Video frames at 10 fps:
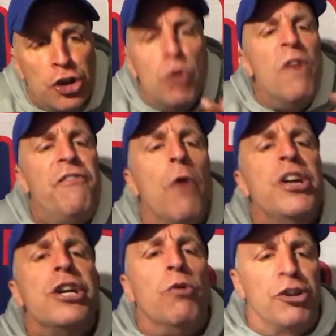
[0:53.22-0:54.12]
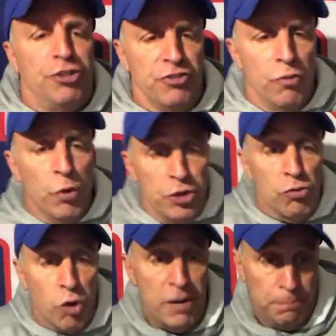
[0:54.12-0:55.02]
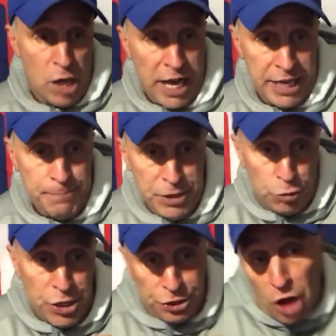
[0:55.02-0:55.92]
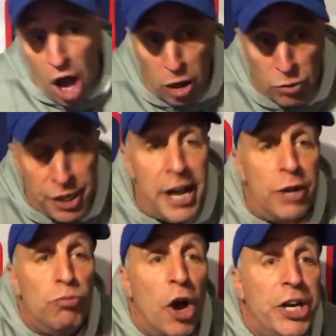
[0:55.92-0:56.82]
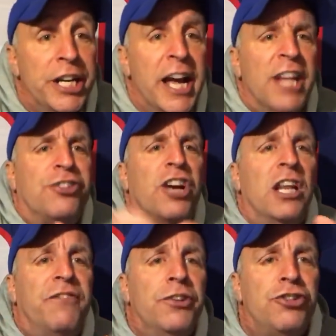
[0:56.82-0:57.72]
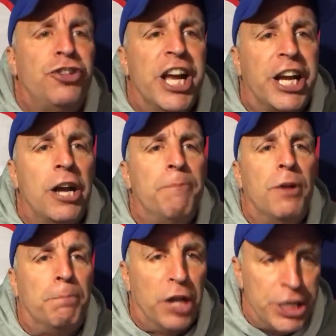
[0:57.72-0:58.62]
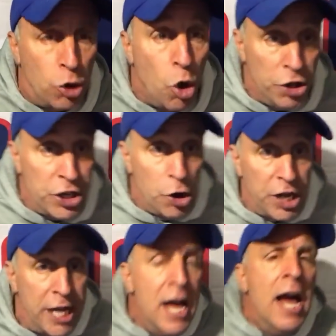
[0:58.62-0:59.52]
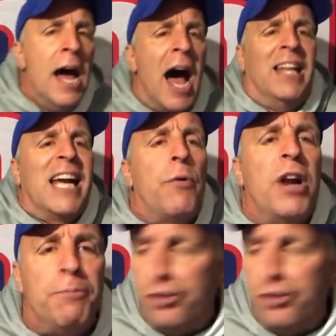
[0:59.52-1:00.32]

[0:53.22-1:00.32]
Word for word: you were very aggressive with your run blocking between Darkwa and running and Sullivan shaking up the play calling, okay? I like what I'm